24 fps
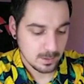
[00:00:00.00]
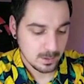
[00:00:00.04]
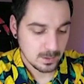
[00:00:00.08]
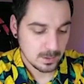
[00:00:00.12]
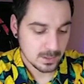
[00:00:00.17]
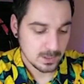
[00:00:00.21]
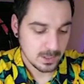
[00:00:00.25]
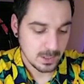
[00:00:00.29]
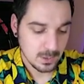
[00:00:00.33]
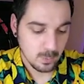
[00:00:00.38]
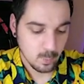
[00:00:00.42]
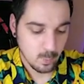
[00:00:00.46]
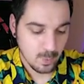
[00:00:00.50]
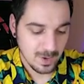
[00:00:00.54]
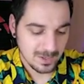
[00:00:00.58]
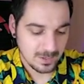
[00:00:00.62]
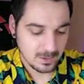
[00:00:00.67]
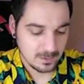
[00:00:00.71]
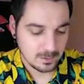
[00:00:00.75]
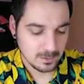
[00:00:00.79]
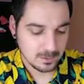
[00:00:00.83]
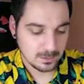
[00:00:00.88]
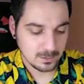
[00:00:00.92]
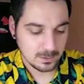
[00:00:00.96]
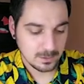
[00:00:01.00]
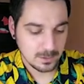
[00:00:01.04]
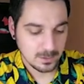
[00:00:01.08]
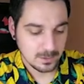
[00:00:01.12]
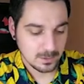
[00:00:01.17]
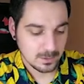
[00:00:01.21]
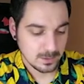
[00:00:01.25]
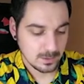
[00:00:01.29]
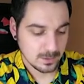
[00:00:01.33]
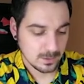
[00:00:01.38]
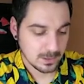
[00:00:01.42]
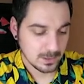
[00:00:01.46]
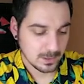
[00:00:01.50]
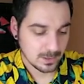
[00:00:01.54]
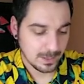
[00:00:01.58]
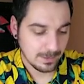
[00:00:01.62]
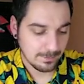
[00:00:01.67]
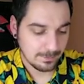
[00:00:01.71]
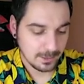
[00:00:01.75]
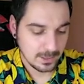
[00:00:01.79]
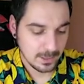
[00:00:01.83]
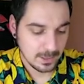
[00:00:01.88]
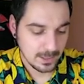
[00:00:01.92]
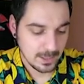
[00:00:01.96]
Sawaddle,
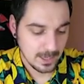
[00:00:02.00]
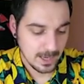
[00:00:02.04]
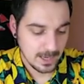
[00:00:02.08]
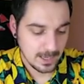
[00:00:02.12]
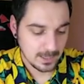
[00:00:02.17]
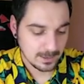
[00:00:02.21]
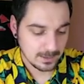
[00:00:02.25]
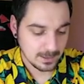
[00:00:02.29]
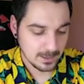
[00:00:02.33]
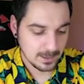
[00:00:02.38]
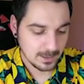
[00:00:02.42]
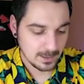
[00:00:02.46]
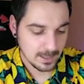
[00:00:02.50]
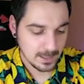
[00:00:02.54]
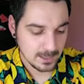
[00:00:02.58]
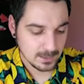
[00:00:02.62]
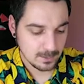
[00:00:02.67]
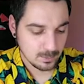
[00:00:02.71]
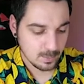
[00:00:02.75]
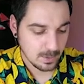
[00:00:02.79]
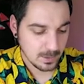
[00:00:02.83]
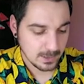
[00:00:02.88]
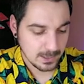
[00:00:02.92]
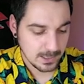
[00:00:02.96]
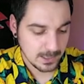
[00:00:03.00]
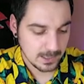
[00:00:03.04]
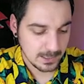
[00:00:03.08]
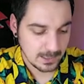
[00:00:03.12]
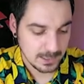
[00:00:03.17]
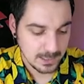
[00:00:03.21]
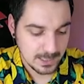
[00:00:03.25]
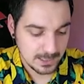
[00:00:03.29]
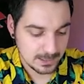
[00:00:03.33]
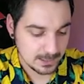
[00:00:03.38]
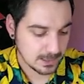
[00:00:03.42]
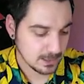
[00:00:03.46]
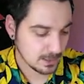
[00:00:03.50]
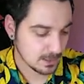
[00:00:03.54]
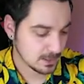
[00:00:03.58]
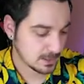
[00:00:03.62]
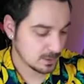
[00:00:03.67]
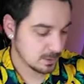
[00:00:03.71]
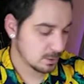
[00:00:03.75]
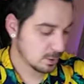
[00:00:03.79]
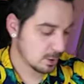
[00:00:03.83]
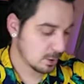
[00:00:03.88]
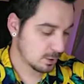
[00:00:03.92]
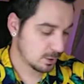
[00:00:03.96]
Klefki, and the last one, a Latias
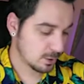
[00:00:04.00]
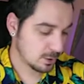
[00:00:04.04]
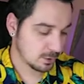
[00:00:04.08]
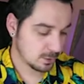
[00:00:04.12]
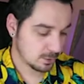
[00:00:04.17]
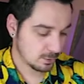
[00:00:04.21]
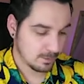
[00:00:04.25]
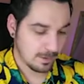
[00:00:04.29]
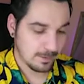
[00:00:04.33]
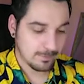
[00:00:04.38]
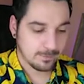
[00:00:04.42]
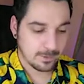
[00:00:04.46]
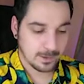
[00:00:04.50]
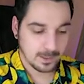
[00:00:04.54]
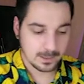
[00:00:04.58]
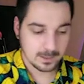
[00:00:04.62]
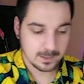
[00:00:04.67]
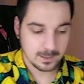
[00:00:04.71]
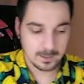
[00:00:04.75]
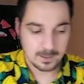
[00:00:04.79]
non-holographic.